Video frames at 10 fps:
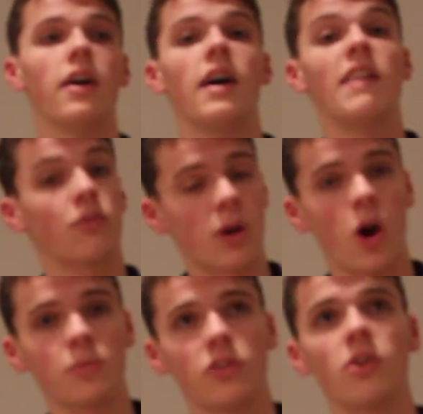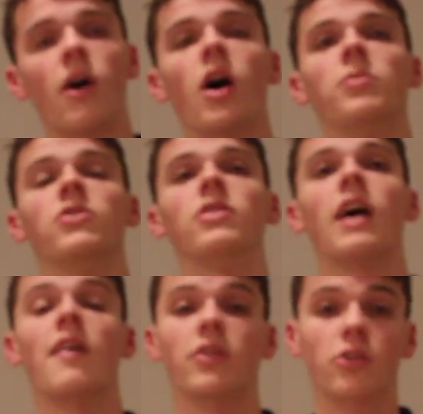That's what I hope to do. I hope to
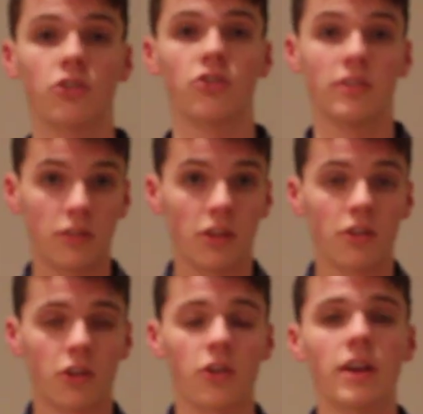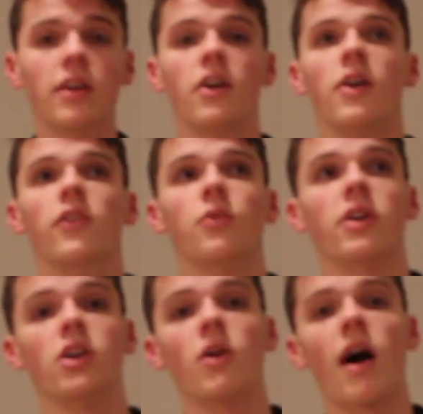have a Christian theater degree so I
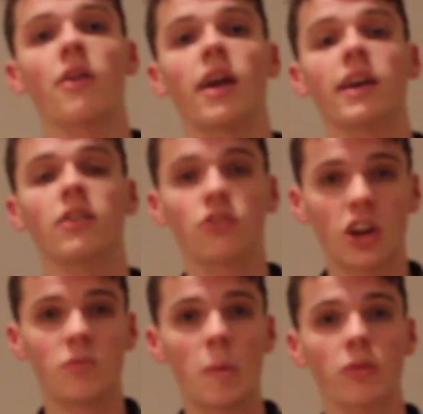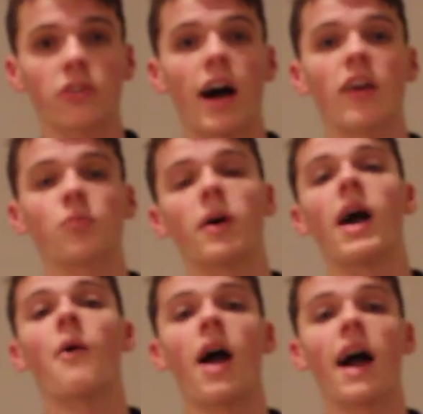can go out and I can change people's lives by
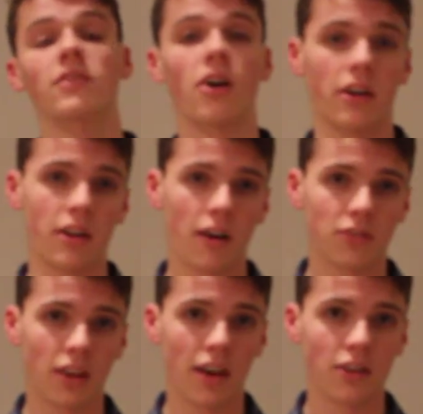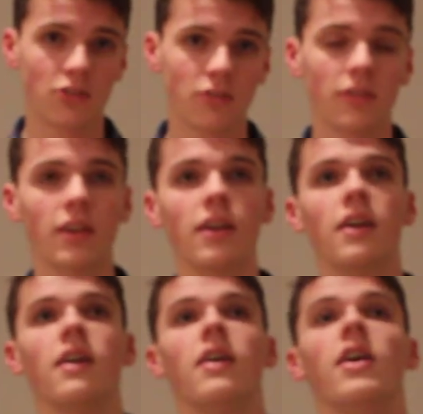how I act on and off stage.
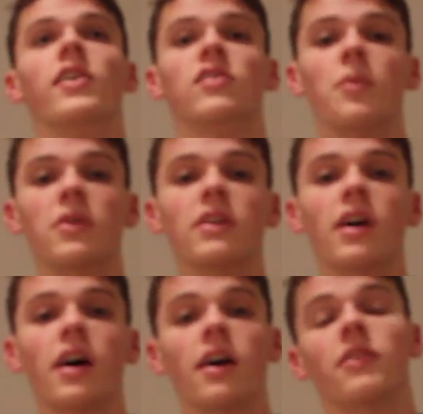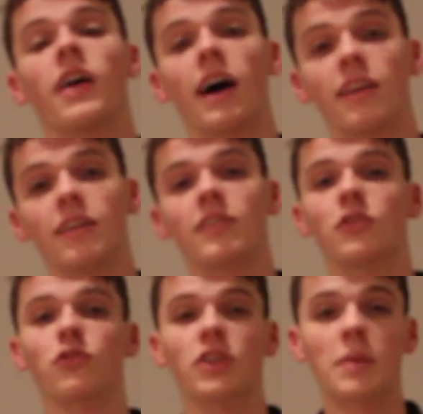Something that is
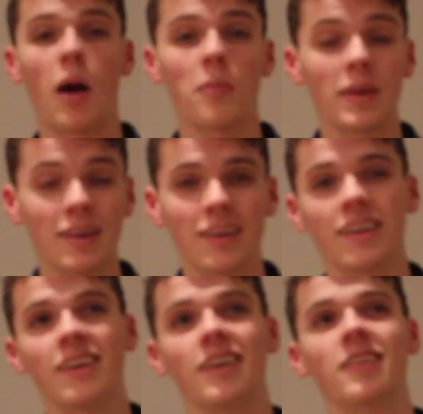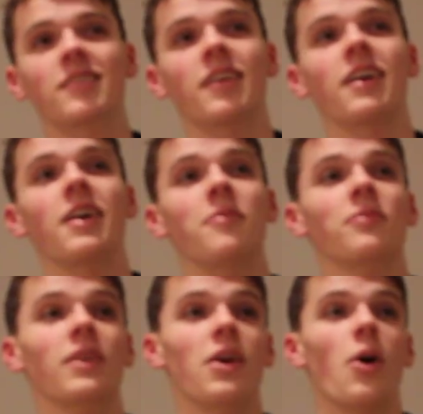interesting about me is,
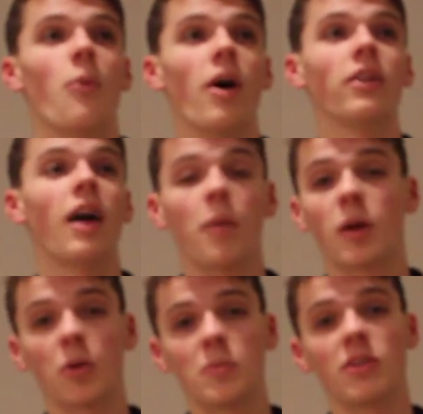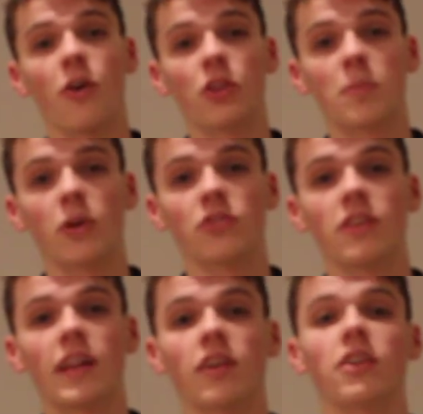well, I'll probably be the only person
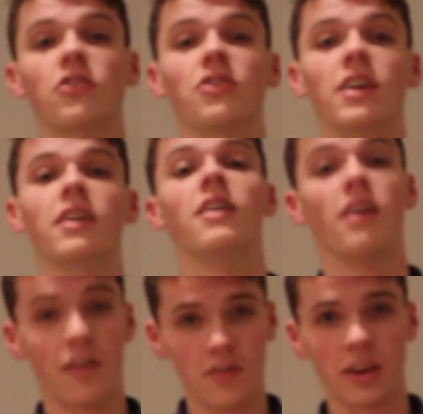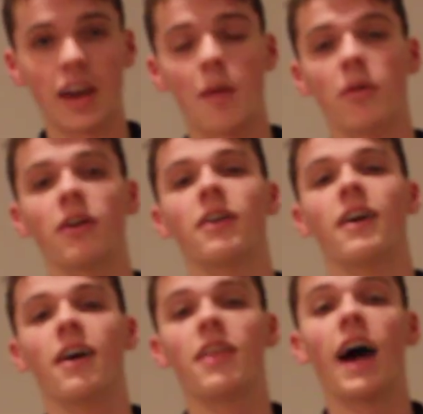that's auditioning via camera
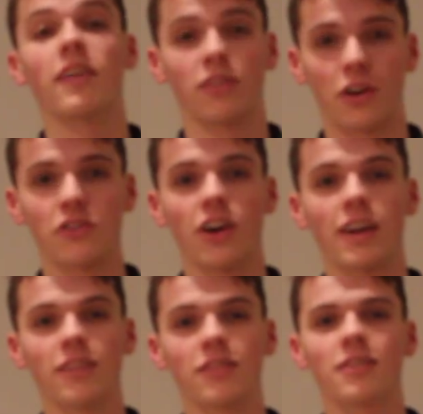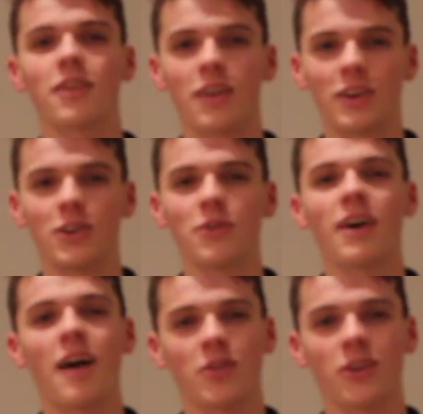that has laryngitis. Thank you.
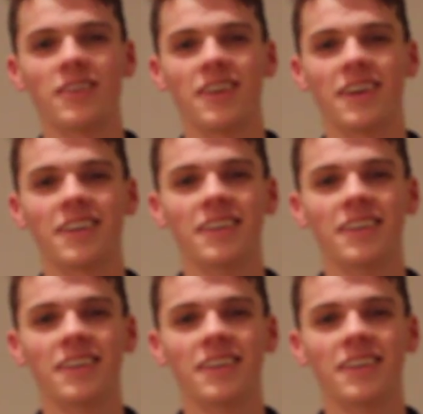Have a great day.